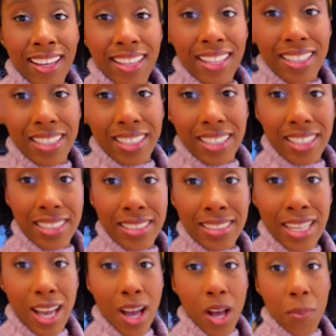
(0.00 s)

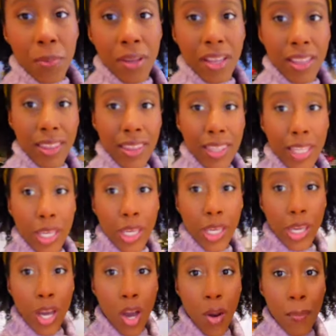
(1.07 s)
cleaned up
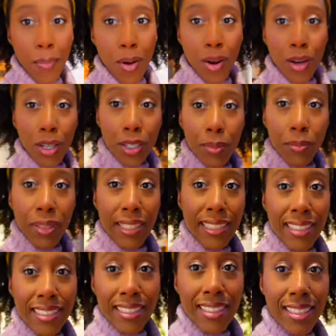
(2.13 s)
the
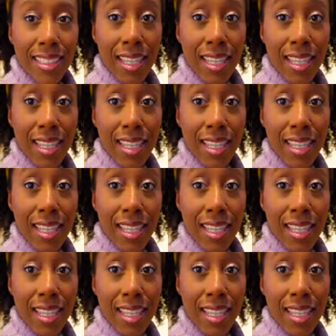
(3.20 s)
apartment,